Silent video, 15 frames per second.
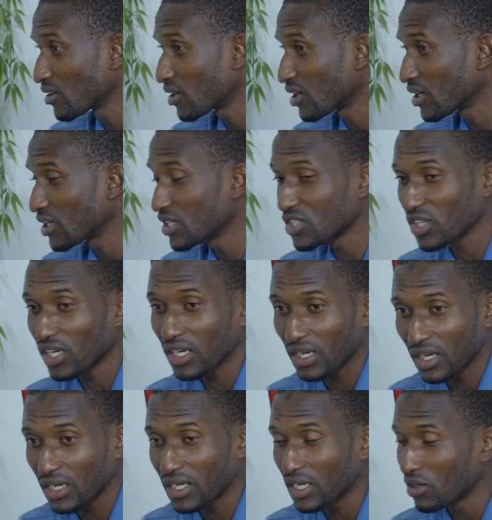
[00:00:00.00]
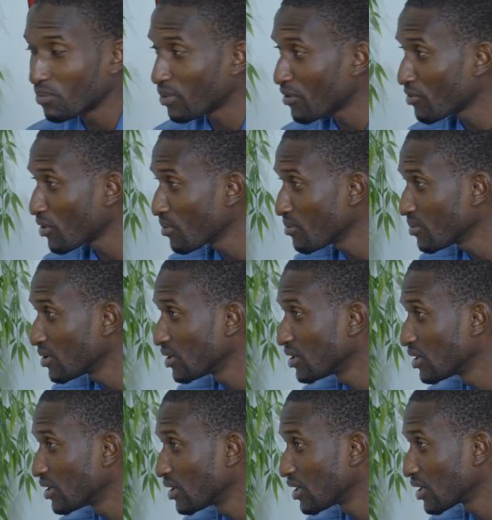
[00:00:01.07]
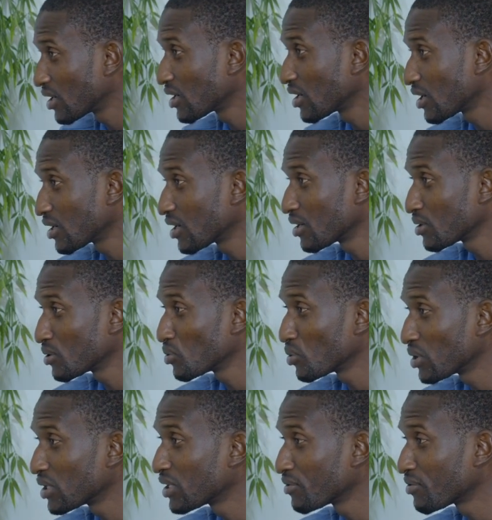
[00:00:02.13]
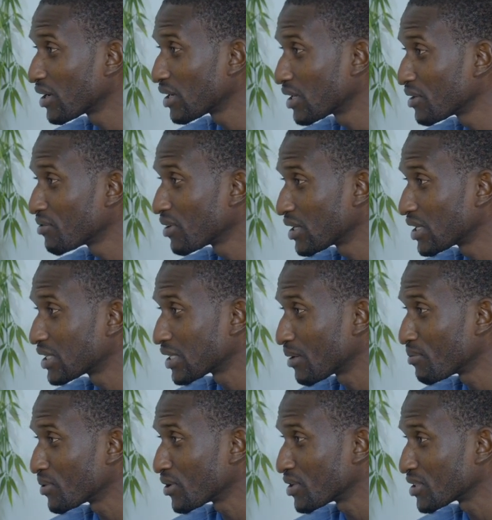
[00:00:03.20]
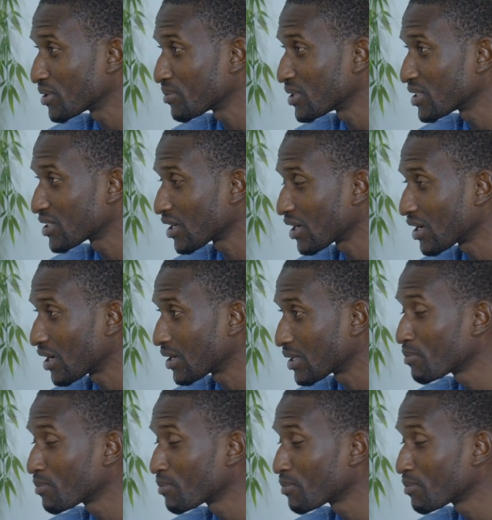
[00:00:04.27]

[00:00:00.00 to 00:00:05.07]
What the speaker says: Inshallah they will perform, and then we will defend the championship, inshallah.